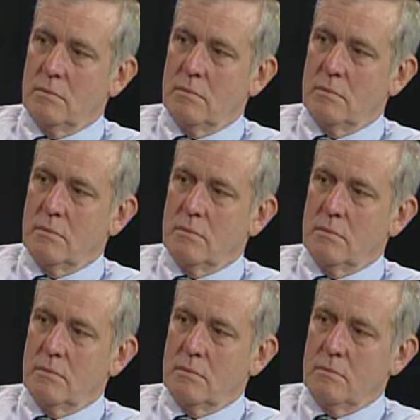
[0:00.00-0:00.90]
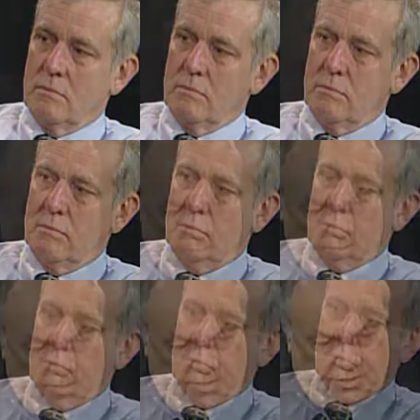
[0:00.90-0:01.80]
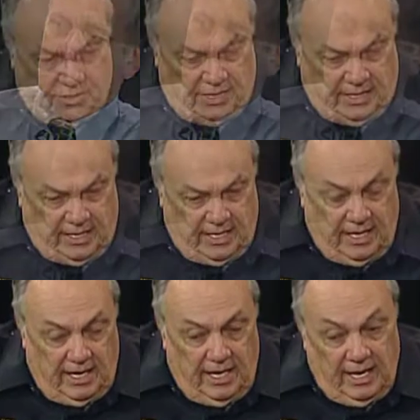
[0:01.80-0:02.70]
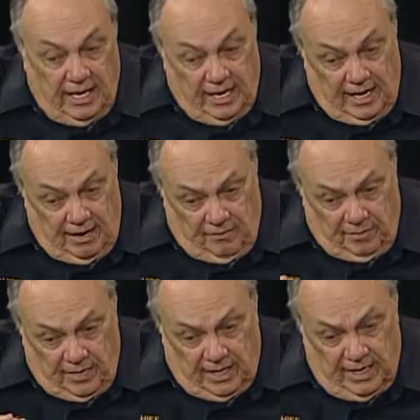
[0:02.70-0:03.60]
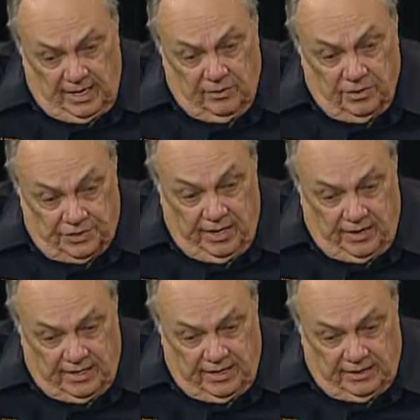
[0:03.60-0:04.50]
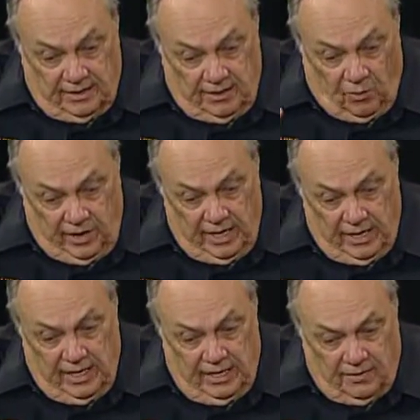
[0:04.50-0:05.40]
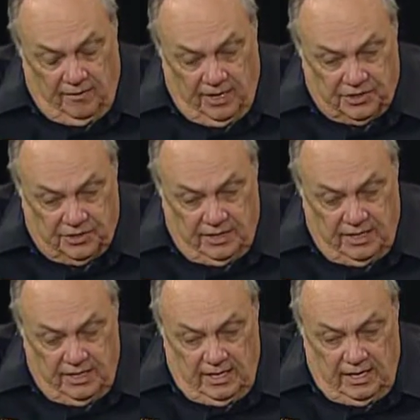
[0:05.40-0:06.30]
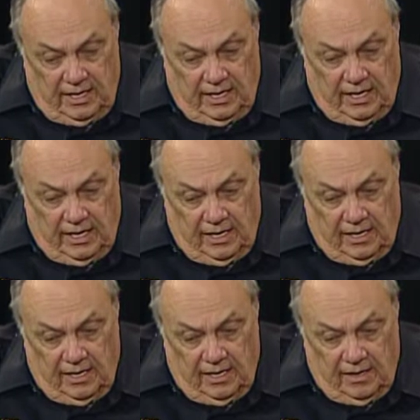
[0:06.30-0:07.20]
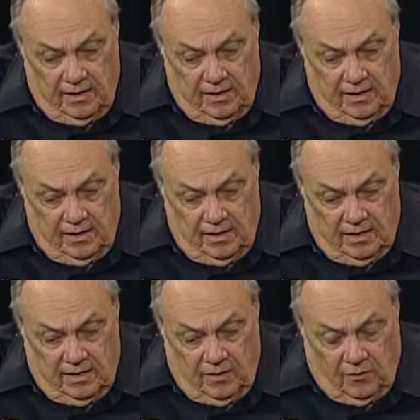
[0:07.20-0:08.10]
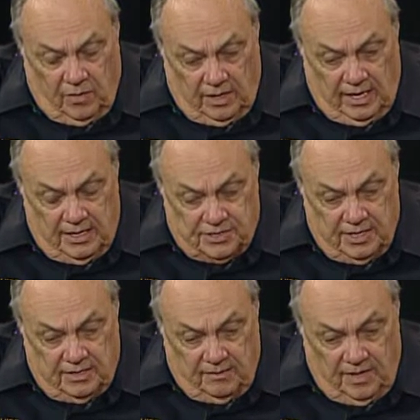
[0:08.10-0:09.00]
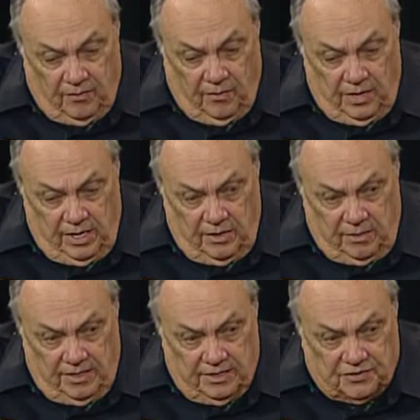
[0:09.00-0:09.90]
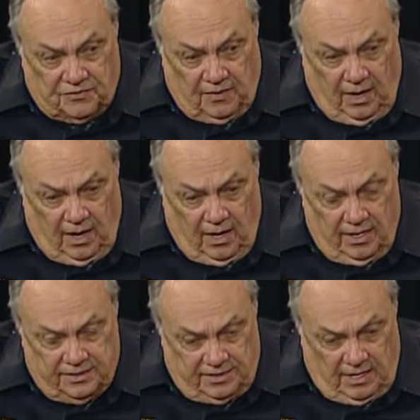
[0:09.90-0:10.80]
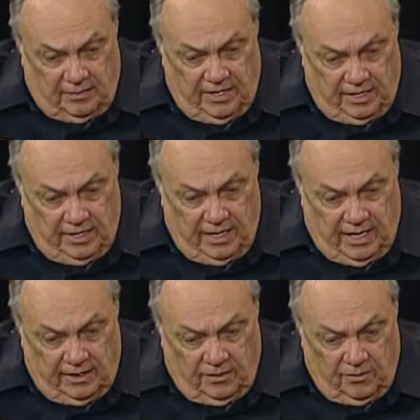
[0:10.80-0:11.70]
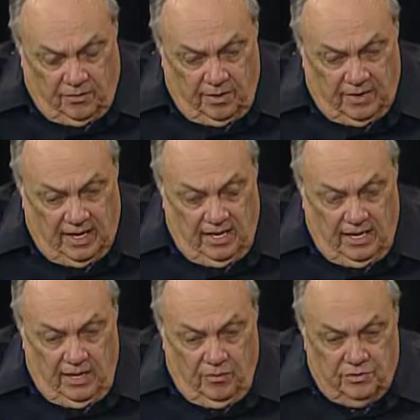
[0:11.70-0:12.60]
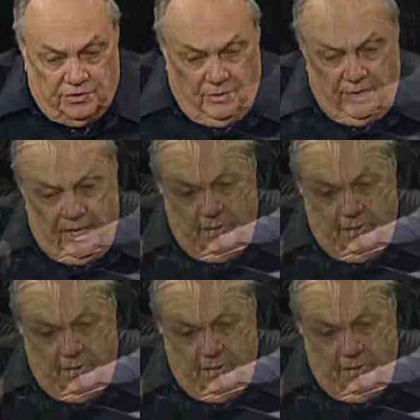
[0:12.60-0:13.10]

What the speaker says: We have to rescue people inside. And everybody that was there at that time ran in that direction. And one guy said to me, "What are you going to do about this fire?" And I said, "I'm getting to that. Don't worry about it." So we had